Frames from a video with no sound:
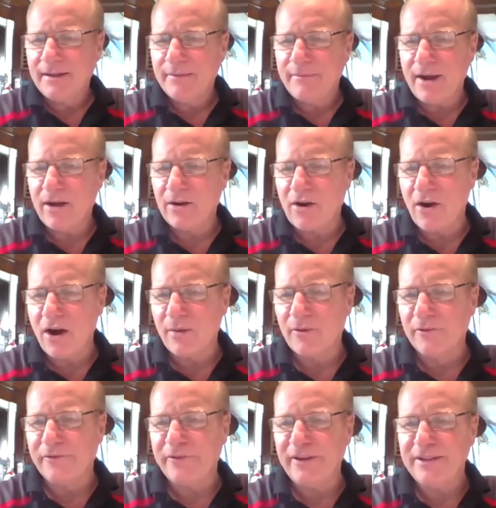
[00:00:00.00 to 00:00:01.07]
Mount
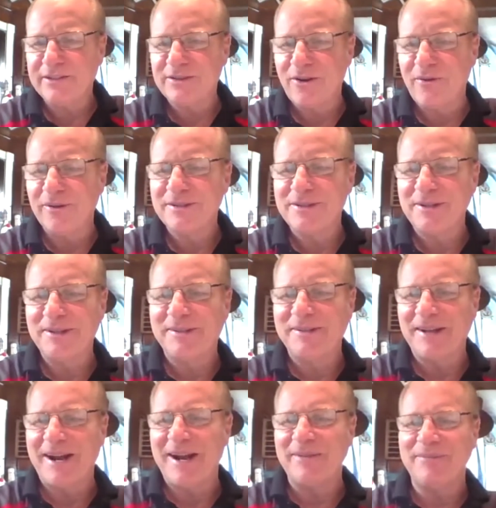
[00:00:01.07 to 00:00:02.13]
Carmel Feast, always a good
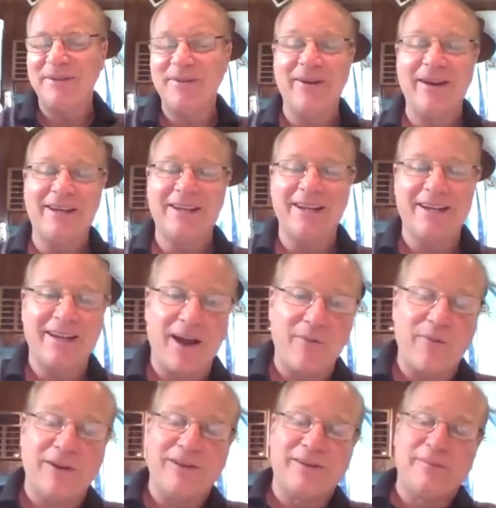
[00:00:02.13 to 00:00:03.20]
time. You ain't kidding. I
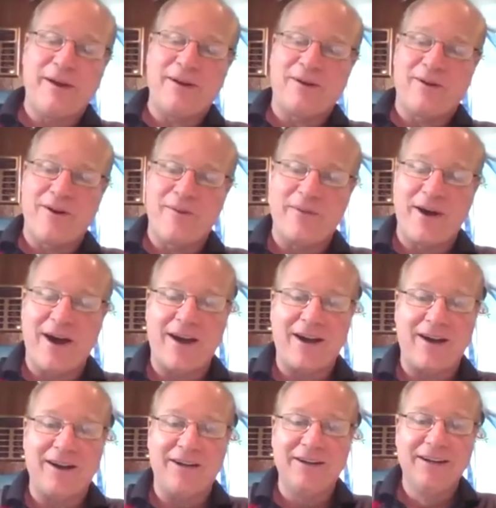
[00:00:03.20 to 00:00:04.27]
went to Mount
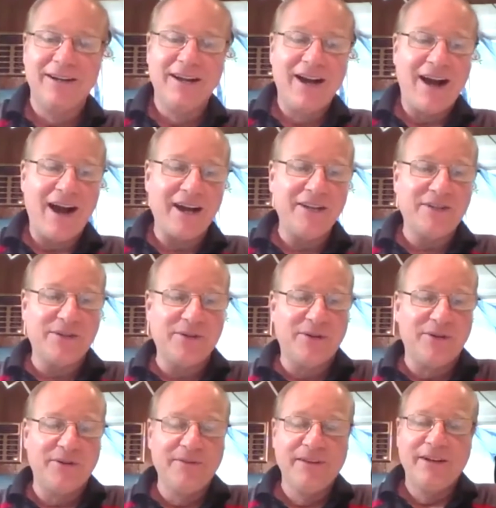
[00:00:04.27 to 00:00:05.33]
Carmel High
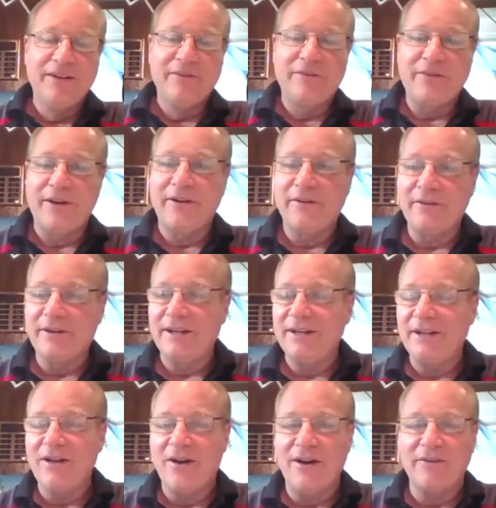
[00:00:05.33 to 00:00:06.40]
School for
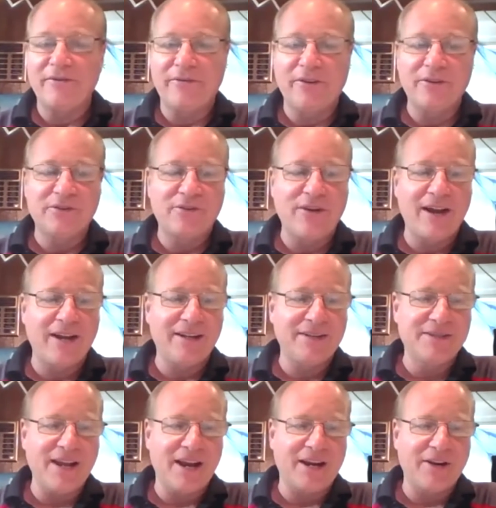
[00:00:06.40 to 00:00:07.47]
kindergarten, first grade,
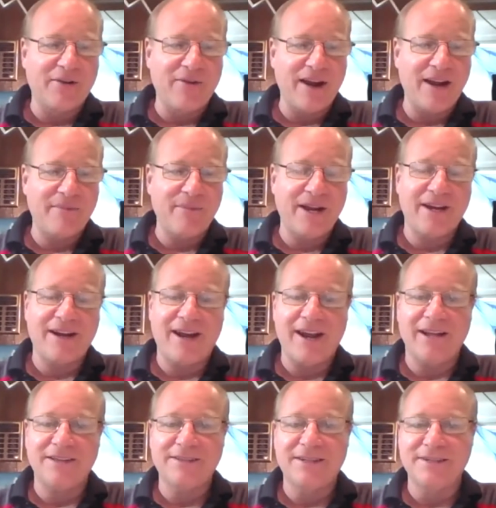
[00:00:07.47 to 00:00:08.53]
and second grade, man. I
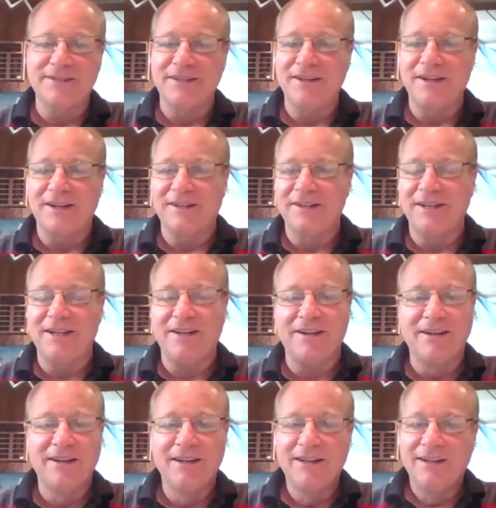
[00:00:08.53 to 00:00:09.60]
had Sister Nicolina.